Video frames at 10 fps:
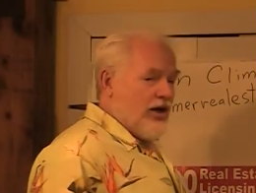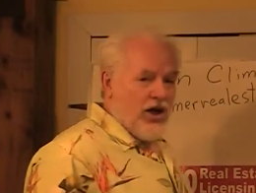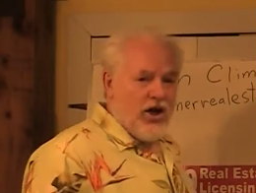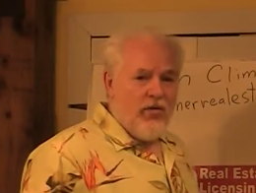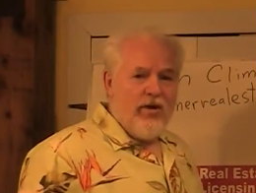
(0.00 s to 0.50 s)

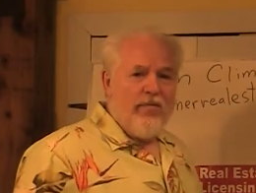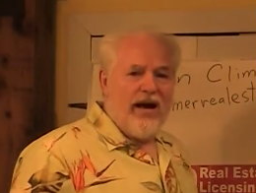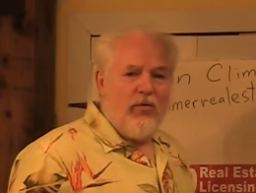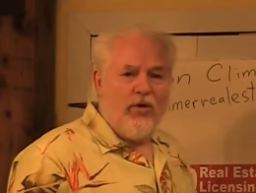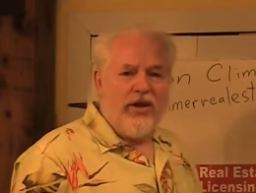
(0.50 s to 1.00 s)
call me
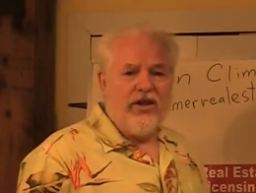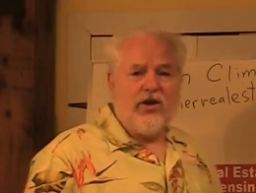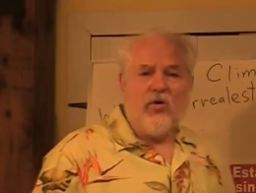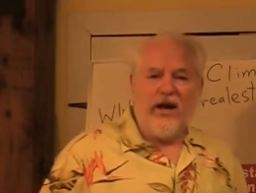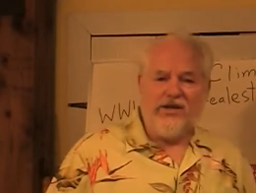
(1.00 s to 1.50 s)
about one of the
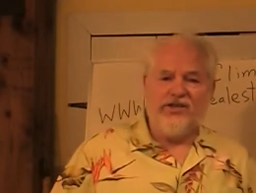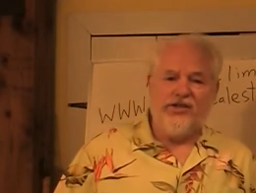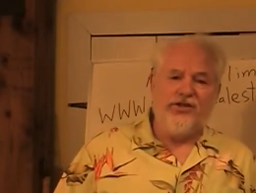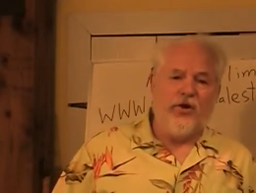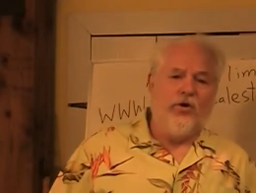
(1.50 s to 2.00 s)

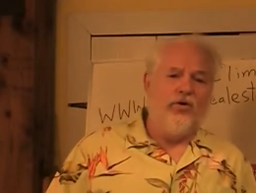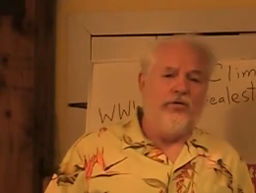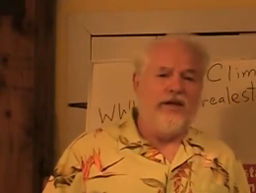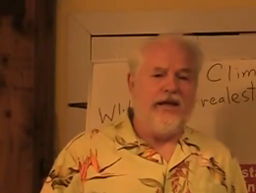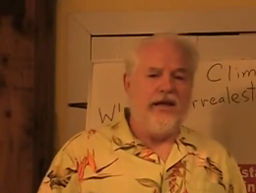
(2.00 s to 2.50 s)
questions
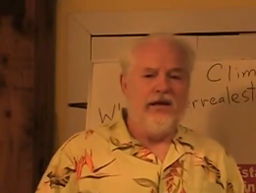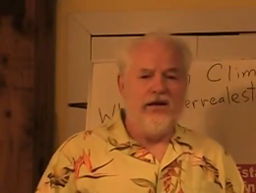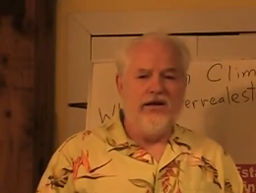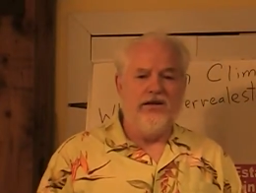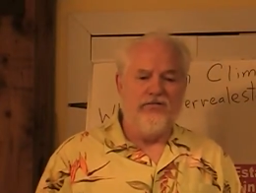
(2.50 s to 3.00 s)
on the
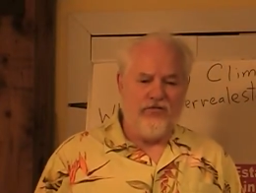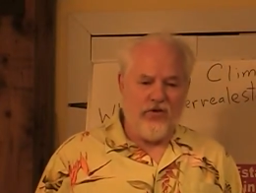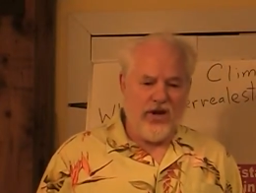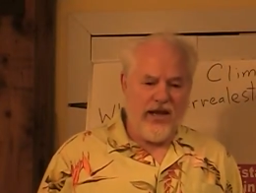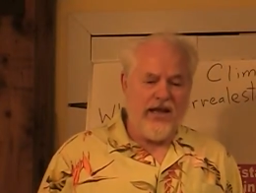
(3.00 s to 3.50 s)

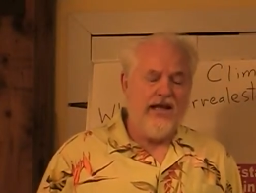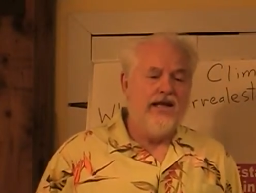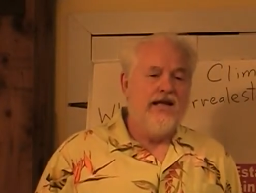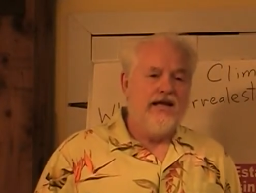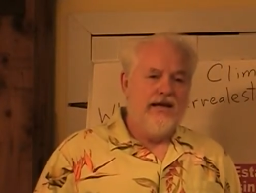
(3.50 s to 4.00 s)
free
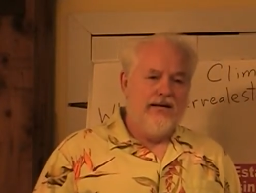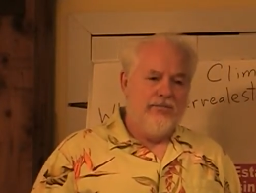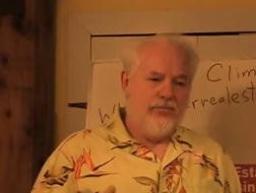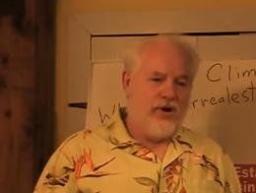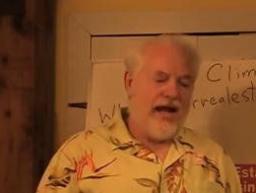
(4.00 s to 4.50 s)

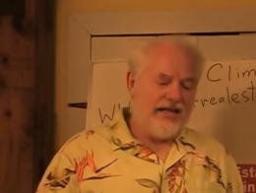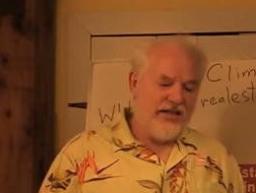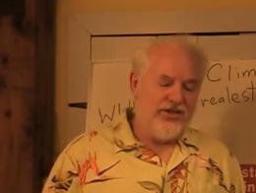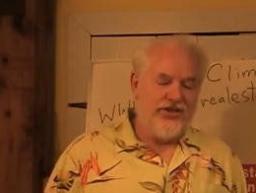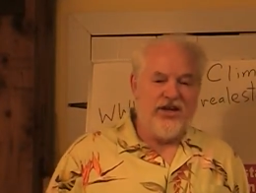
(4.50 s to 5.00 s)

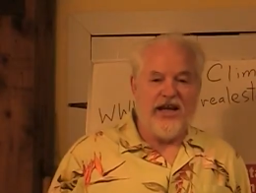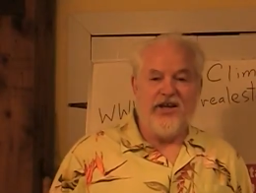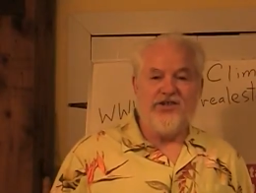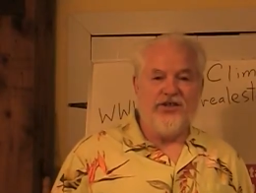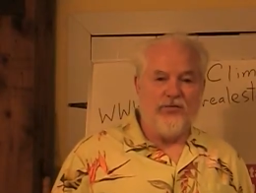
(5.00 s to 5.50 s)
practice
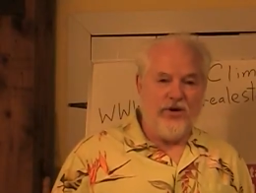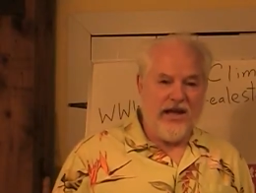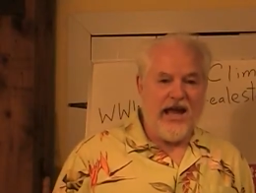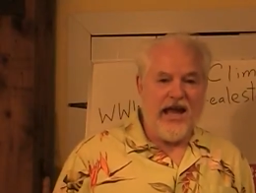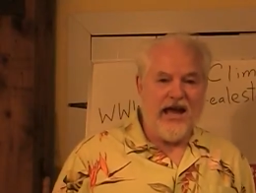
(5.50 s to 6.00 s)
test that we
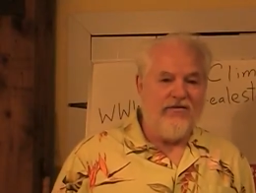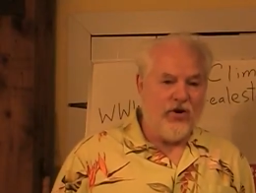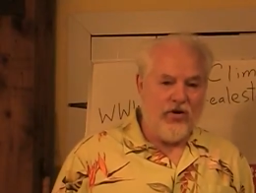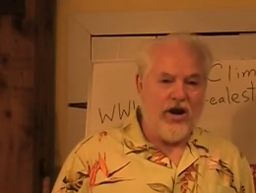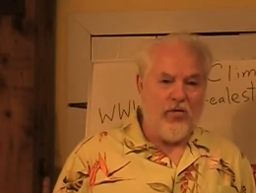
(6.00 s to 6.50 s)
have
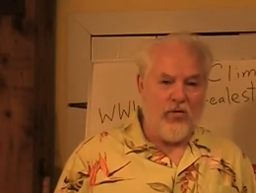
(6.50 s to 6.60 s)
on our